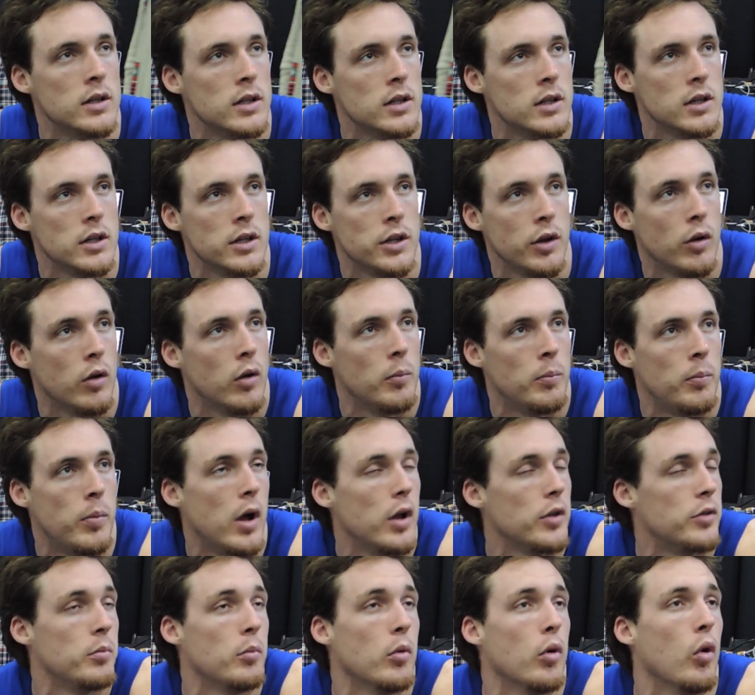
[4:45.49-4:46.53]
a
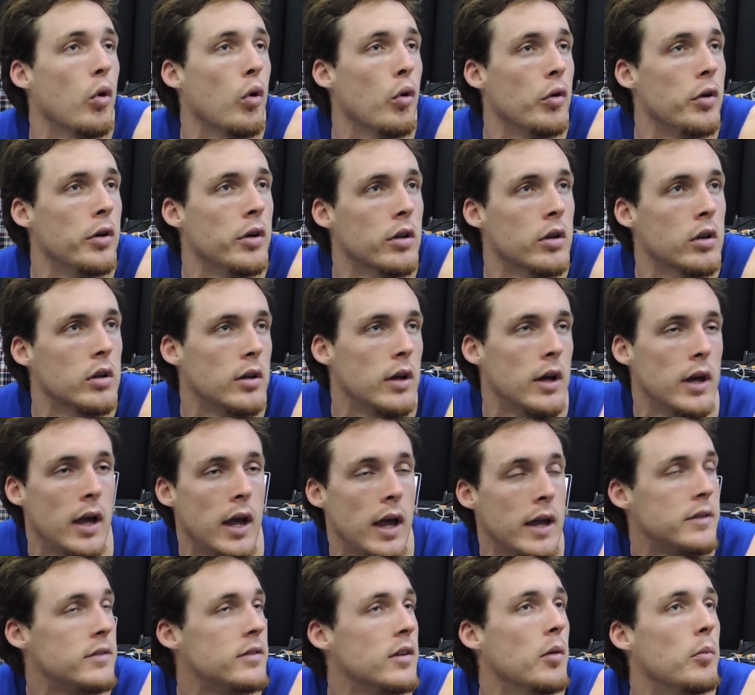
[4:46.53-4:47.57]
Baltimore Oriole
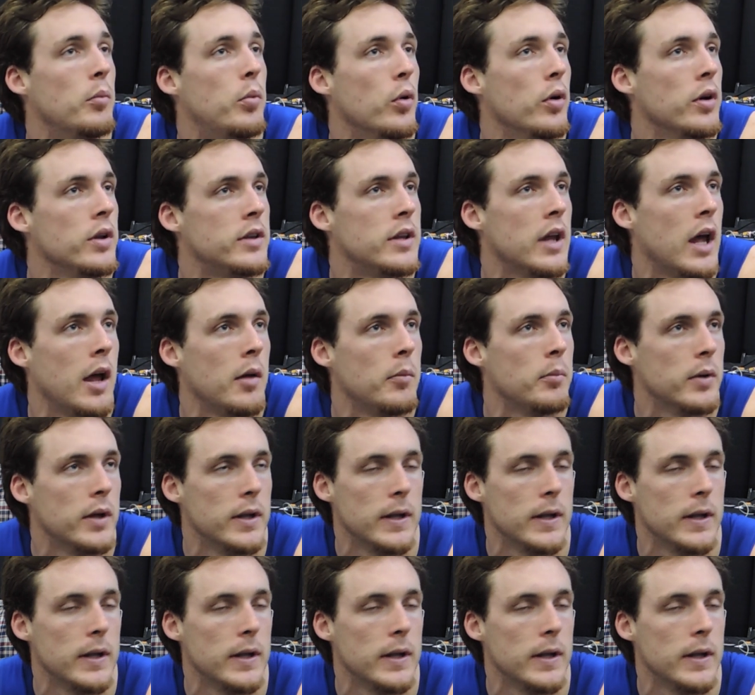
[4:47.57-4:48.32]
at some point in time.